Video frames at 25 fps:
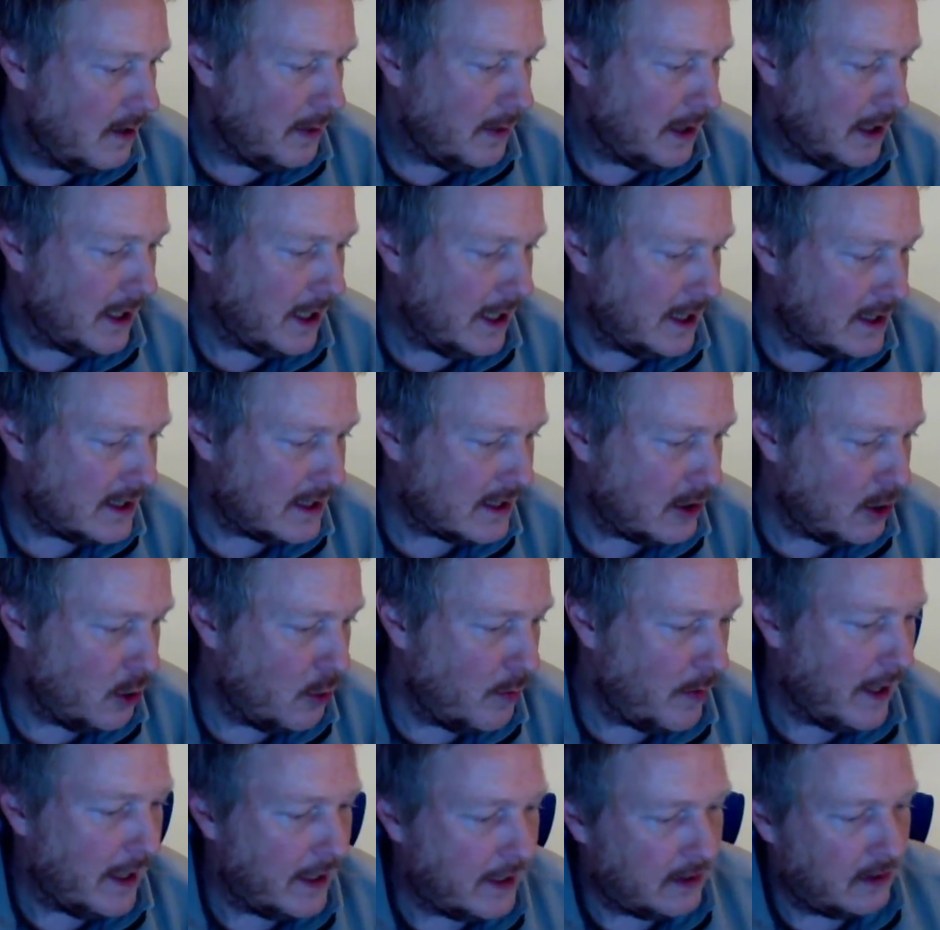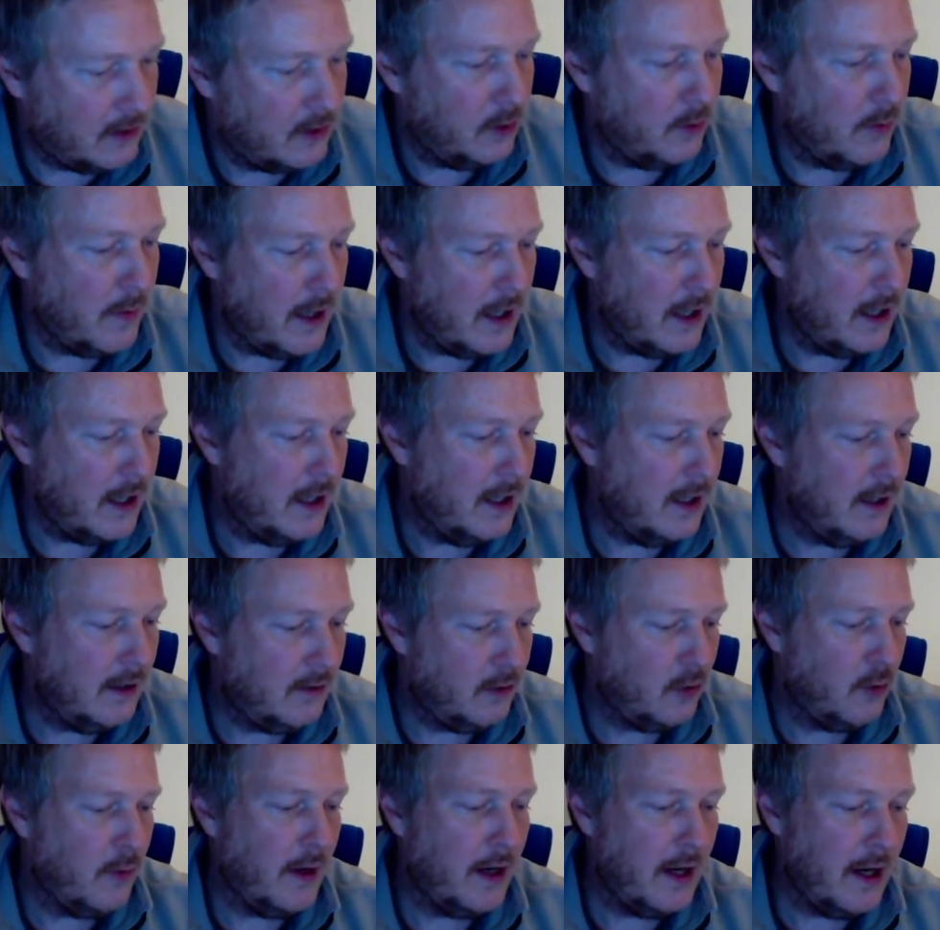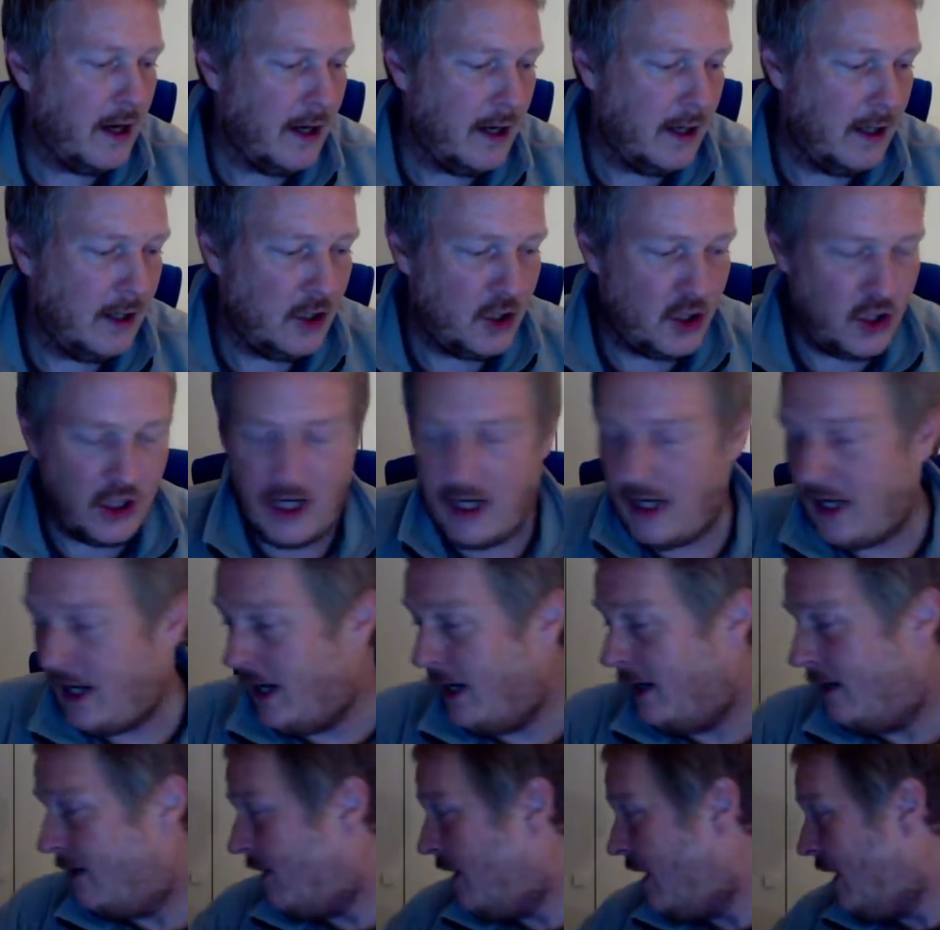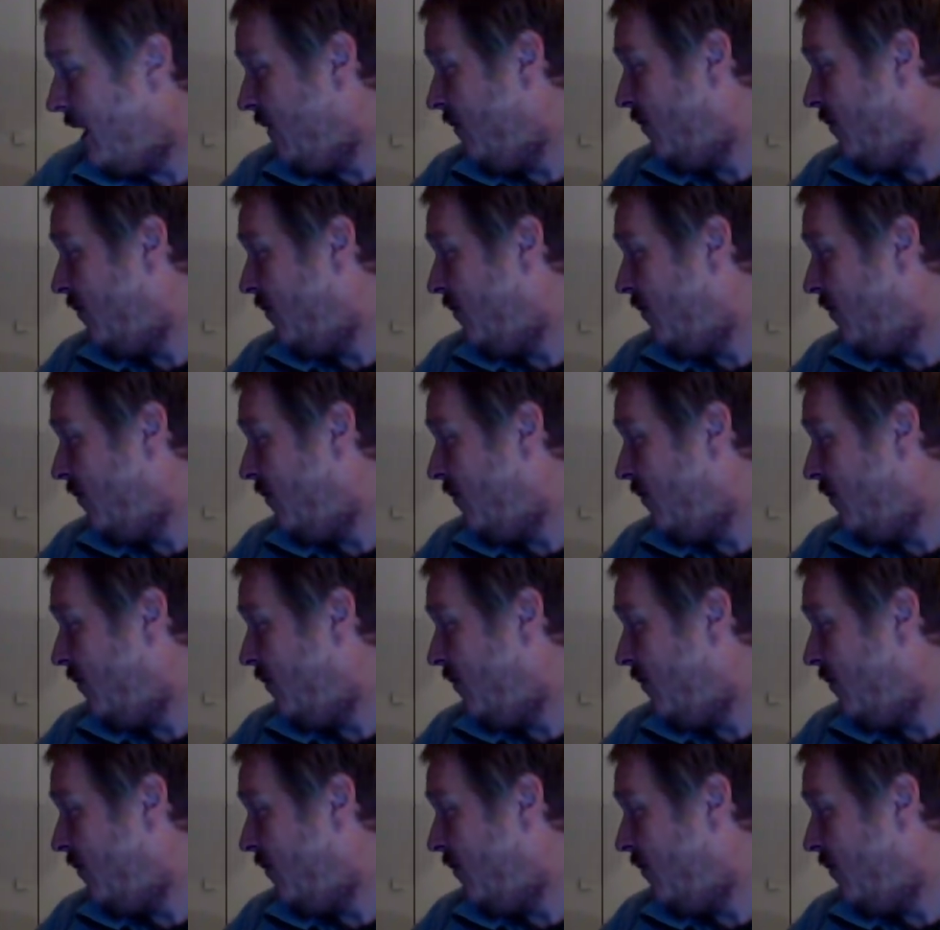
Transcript: But let's go back to my hunch I had. I